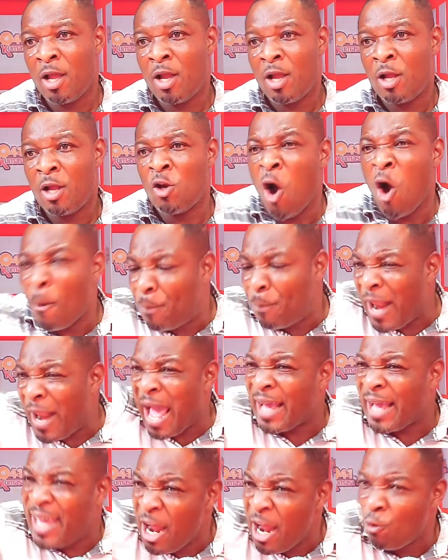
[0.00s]
No play
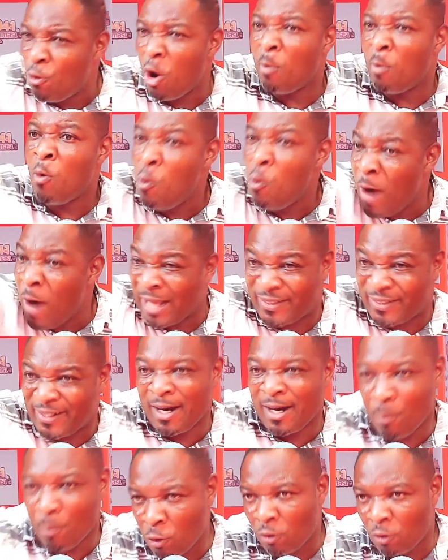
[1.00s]
a key role who I say
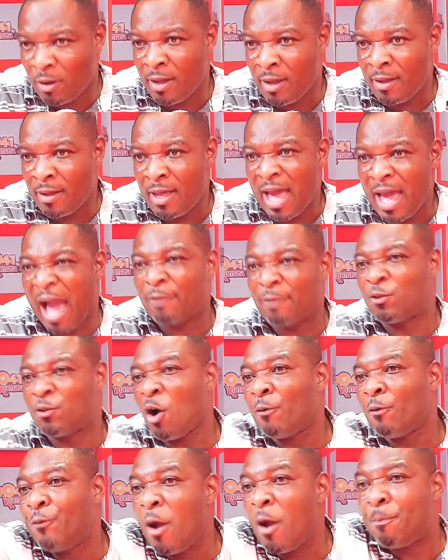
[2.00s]
mono. After
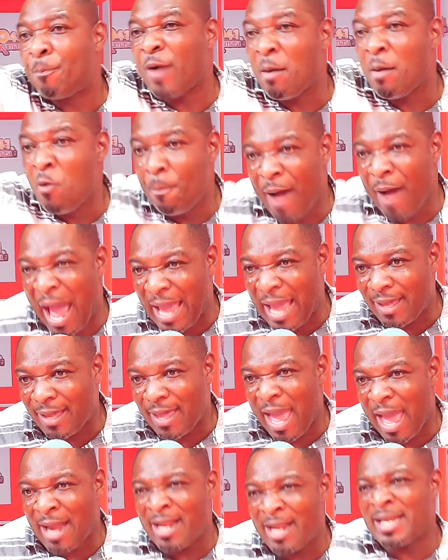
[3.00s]
a free premu by
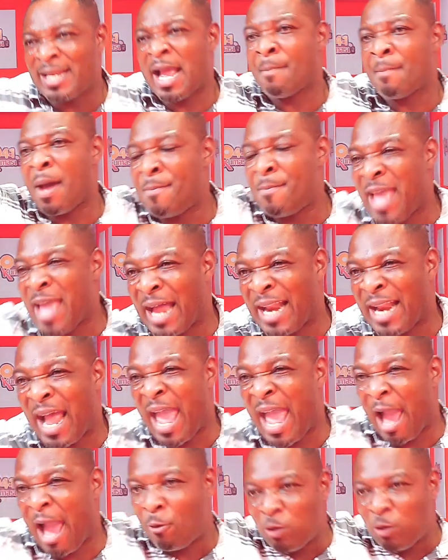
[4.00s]
and then you may be an
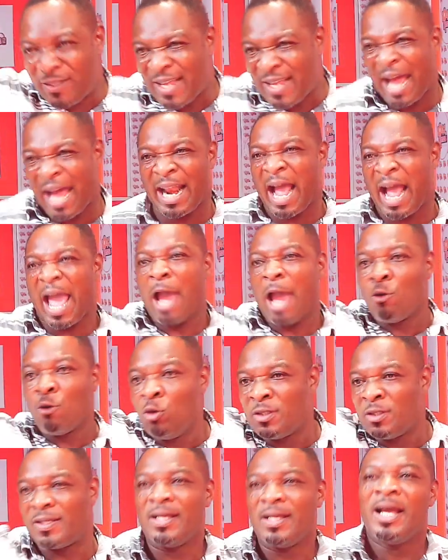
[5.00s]
air kutiana and
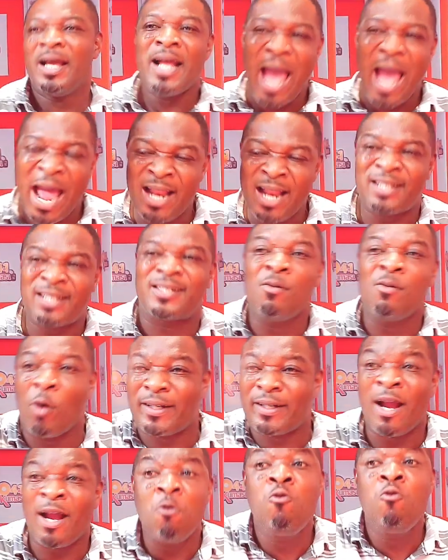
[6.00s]
nunsi and it's what
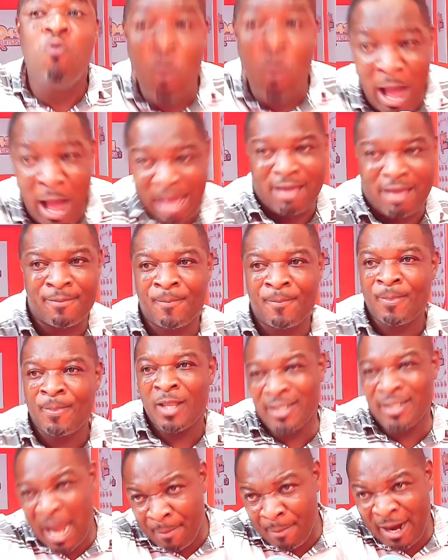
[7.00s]
they humwa.
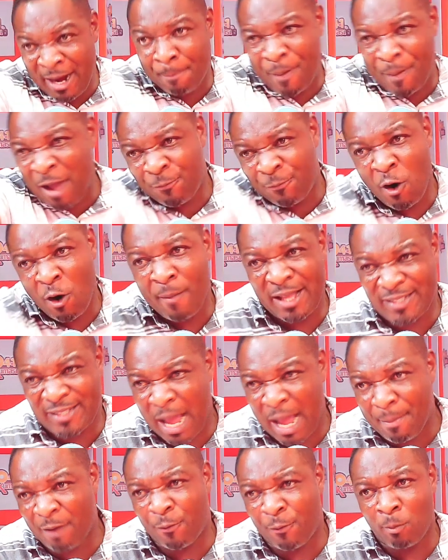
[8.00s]
No money performance
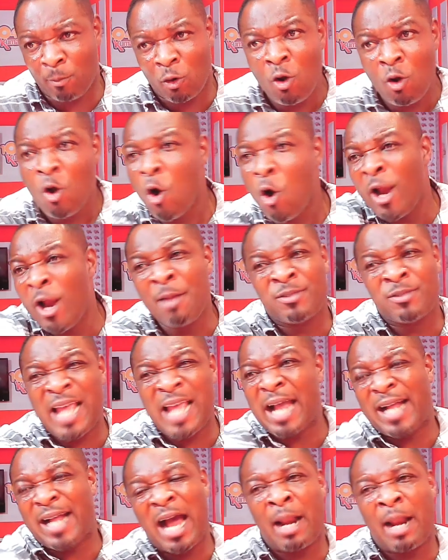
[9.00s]
have from no. Only say
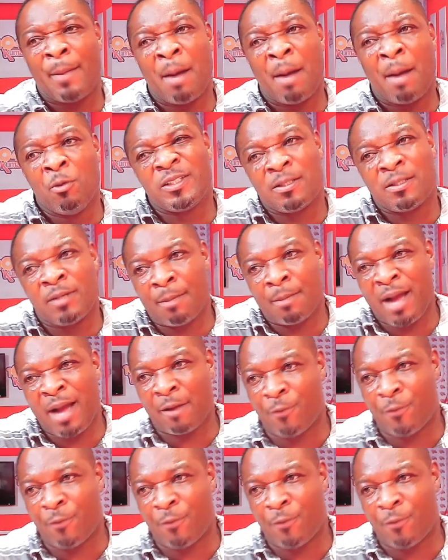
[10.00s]
I can't man with him about